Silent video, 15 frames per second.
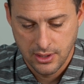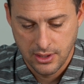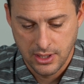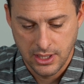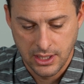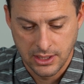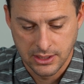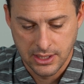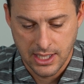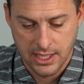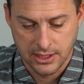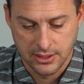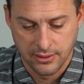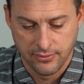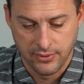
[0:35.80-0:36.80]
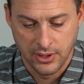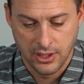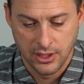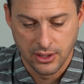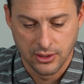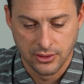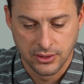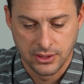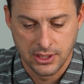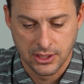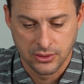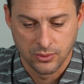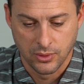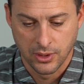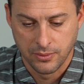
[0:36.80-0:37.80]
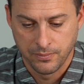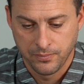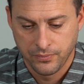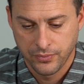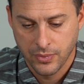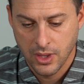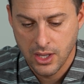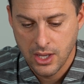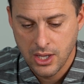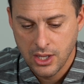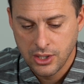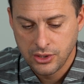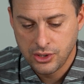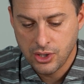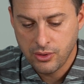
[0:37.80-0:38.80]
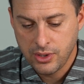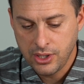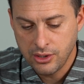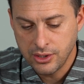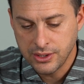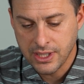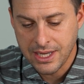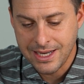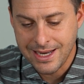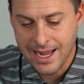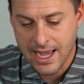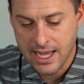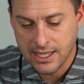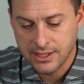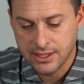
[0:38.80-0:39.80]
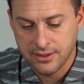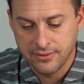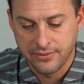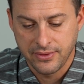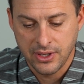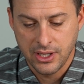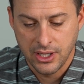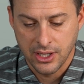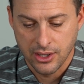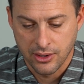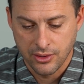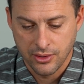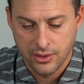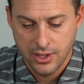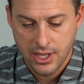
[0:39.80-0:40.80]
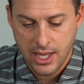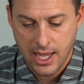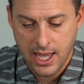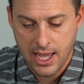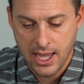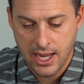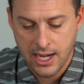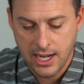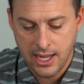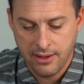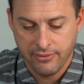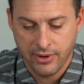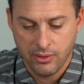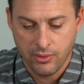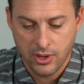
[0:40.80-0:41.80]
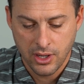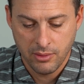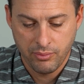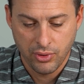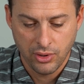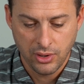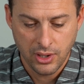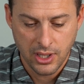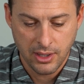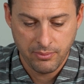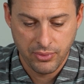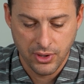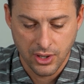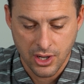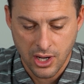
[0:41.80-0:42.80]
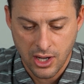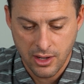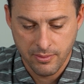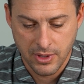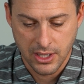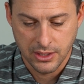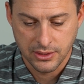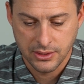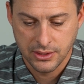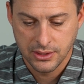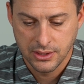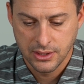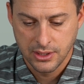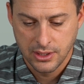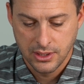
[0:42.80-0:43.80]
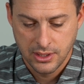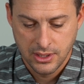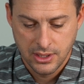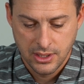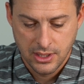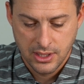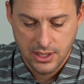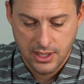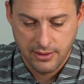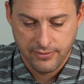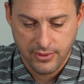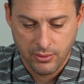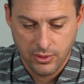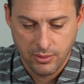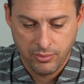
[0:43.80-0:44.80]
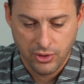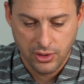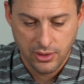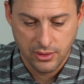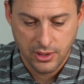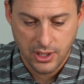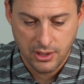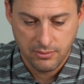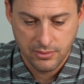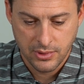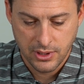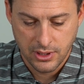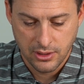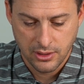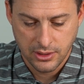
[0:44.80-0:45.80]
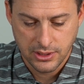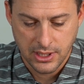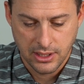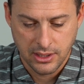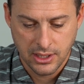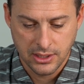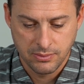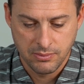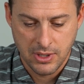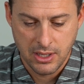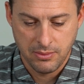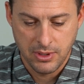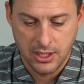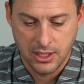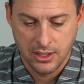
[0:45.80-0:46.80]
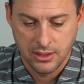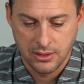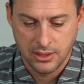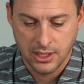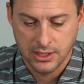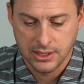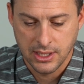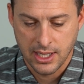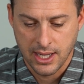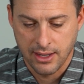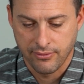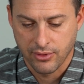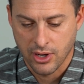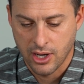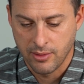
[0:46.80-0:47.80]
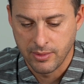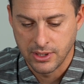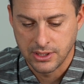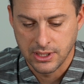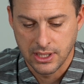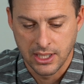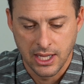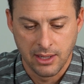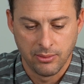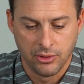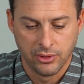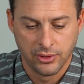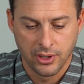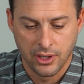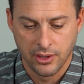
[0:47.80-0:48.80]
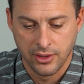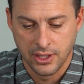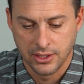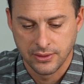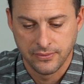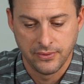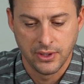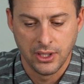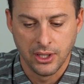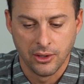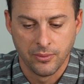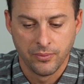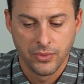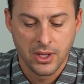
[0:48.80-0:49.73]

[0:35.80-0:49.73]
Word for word: these NASA videos, this one. So here's a NASA video. And if I want to pull up the comments, if I want to pull it up, it looks like this maybe doesn't have comments enabled on this video.